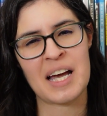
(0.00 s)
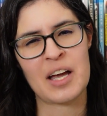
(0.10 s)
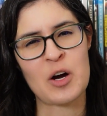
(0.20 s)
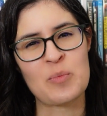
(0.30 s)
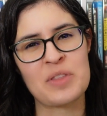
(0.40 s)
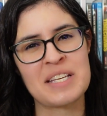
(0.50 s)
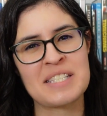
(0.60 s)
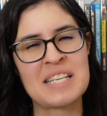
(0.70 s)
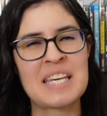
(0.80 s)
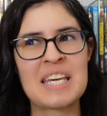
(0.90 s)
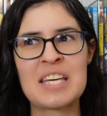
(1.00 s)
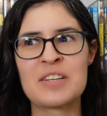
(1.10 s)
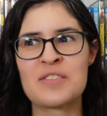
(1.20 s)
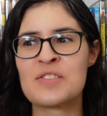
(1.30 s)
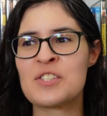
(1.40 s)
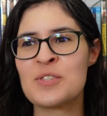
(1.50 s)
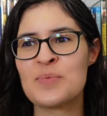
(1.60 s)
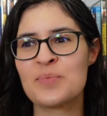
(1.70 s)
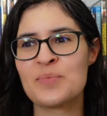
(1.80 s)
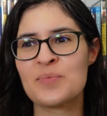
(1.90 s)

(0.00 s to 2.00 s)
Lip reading: I hope this gives